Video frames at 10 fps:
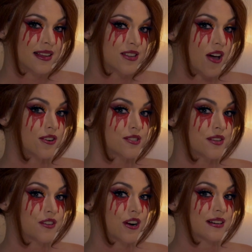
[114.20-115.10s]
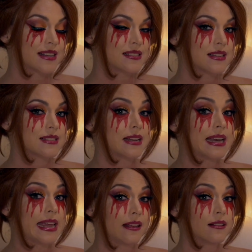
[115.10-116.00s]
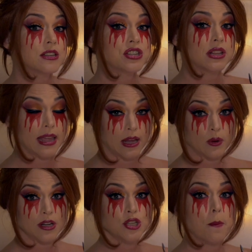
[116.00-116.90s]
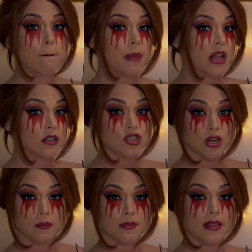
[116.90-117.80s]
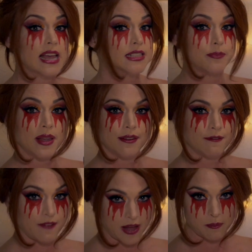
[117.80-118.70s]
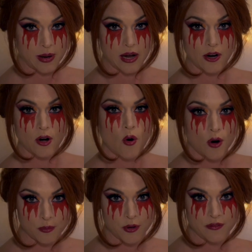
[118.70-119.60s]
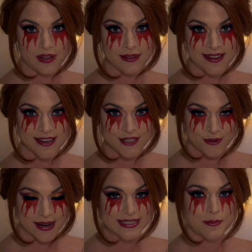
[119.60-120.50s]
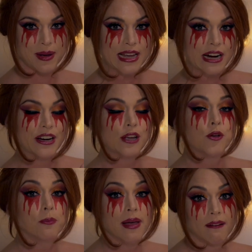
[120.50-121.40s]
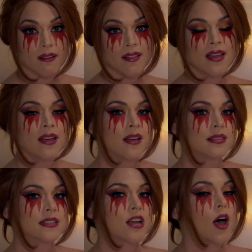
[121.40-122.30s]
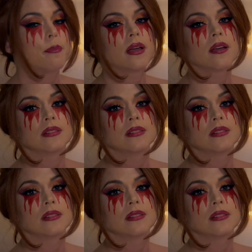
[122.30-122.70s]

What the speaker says: Daughters of Darkness is an English language, Belgium lesbian vampire horror movie directed by Harry Kumel. The topic